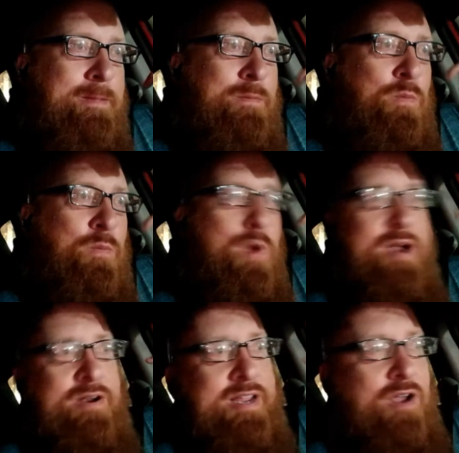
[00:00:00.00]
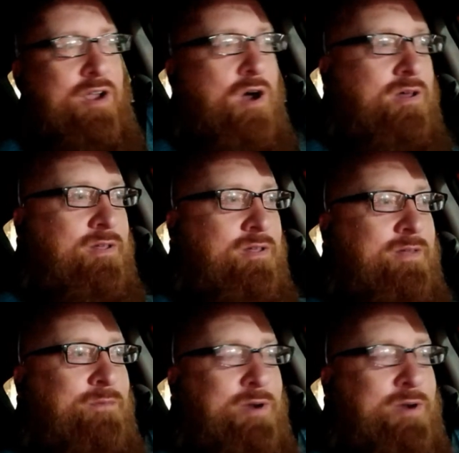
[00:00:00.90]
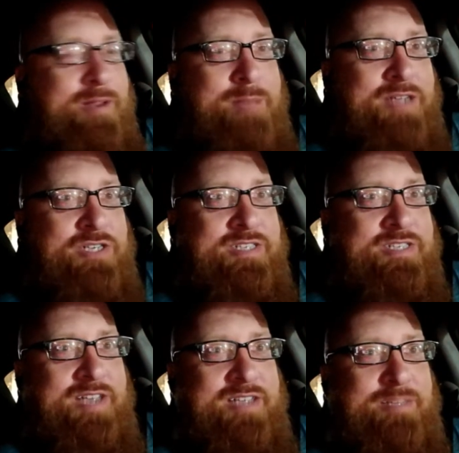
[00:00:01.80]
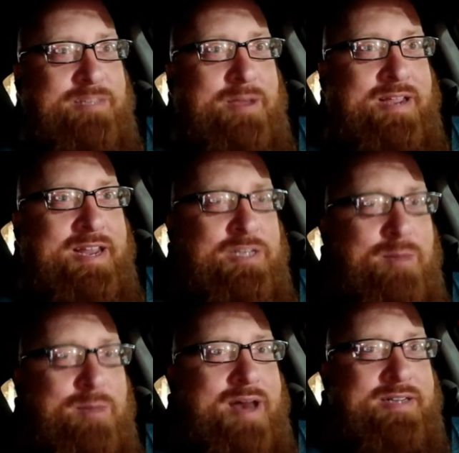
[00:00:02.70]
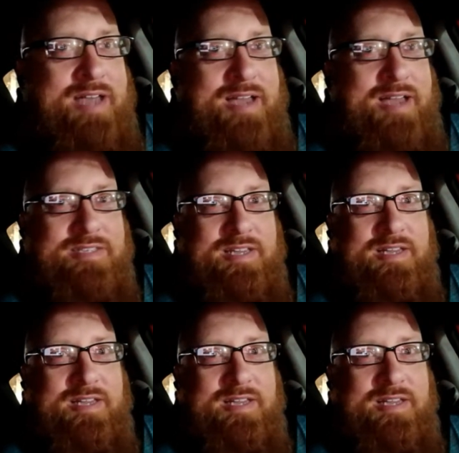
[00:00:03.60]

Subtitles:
where he mentions us about getting us monetized.